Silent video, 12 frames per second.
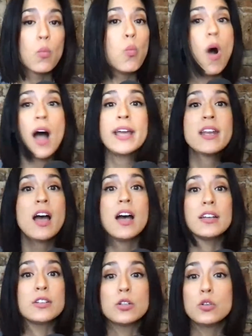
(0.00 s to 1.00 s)
Why
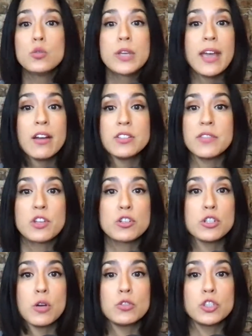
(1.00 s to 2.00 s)
not? Who cares if
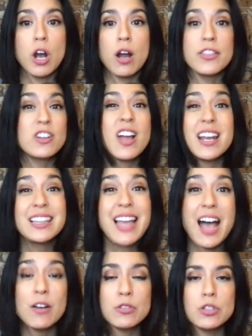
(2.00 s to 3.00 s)
there's no jar? They're not
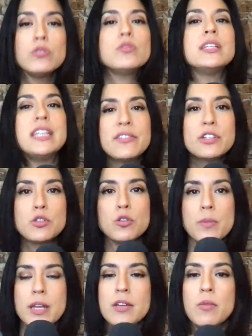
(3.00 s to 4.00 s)
allowed to. Give it to
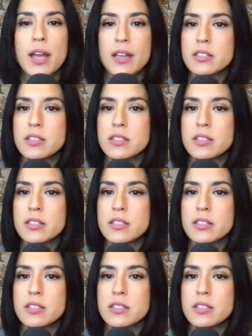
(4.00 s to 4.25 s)
them anyway.